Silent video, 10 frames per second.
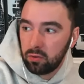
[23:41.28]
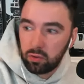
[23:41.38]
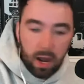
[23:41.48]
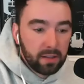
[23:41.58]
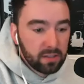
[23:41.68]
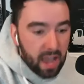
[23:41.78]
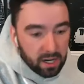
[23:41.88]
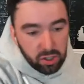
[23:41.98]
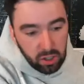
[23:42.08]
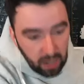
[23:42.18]

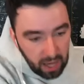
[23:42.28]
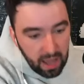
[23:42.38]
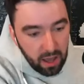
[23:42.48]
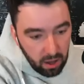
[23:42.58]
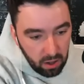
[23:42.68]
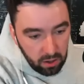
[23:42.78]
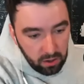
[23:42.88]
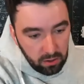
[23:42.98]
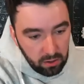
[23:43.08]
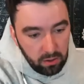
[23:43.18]
transaction layer
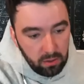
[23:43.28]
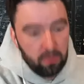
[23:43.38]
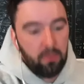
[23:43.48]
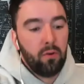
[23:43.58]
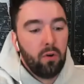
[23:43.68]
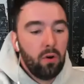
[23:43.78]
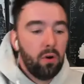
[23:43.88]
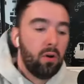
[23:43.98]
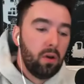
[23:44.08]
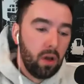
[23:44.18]

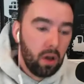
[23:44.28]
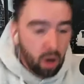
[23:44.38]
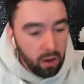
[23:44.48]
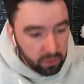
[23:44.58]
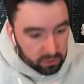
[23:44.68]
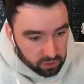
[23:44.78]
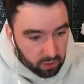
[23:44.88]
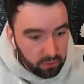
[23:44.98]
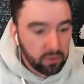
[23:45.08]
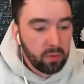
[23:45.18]
for a lot of this
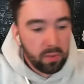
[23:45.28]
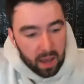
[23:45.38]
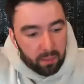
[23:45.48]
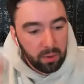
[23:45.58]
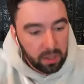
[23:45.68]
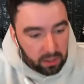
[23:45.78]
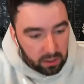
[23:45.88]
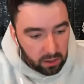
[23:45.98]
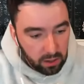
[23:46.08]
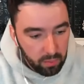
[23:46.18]
stuff that's going to be happening
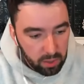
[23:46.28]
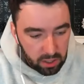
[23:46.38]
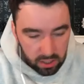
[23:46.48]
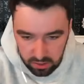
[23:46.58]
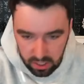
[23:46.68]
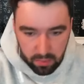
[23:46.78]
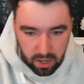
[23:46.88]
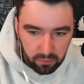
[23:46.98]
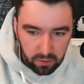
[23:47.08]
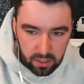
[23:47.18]
in the coming years. They
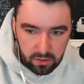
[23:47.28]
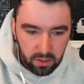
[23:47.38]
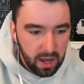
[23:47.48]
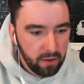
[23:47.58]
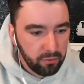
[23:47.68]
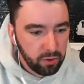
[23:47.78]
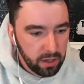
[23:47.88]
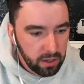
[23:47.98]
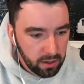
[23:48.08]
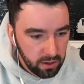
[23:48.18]
make fees on
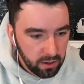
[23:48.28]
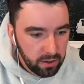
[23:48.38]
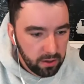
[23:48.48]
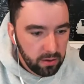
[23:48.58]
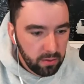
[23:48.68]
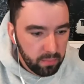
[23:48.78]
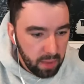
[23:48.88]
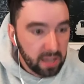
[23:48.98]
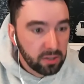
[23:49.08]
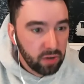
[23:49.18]
every
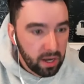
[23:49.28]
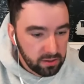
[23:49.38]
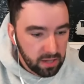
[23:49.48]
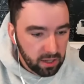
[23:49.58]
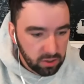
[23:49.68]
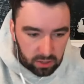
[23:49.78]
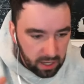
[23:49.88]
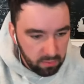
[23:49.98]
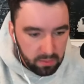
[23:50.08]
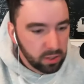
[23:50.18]
base transaction,
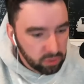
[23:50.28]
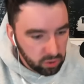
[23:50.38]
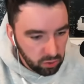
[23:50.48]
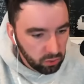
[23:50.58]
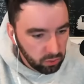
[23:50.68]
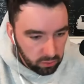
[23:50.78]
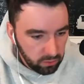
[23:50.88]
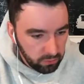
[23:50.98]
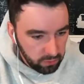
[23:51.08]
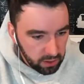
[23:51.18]
like minuscule
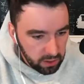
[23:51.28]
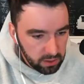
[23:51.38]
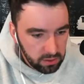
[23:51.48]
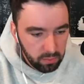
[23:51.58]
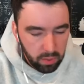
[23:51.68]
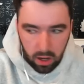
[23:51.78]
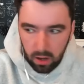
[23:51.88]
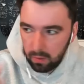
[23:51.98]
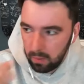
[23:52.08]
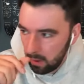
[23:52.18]
fees.
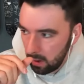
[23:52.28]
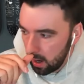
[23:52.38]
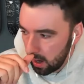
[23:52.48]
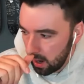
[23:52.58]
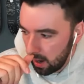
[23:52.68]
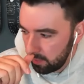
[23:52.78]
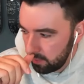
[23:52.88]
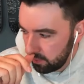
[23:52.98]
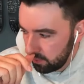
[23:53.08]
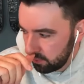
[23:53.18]
But um,
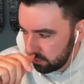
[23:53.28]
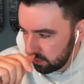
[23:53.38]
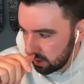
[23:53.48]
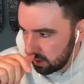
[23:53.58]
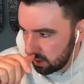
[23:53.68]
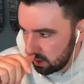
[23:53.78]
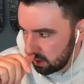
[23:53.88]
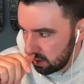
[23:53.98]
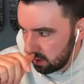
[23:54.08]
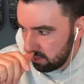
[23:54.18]

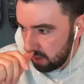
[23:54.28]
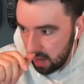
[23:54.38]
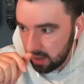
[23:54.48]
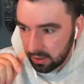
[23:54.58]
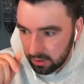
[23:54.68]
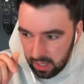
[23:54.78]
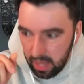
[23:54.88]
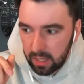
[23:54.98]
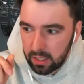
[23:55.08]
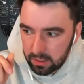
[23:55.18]
my
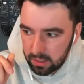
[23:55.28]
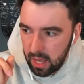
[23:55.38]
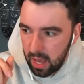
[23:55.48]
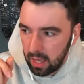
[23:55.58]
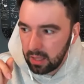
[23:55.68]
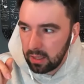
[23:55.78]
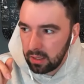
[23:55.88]
understanding is that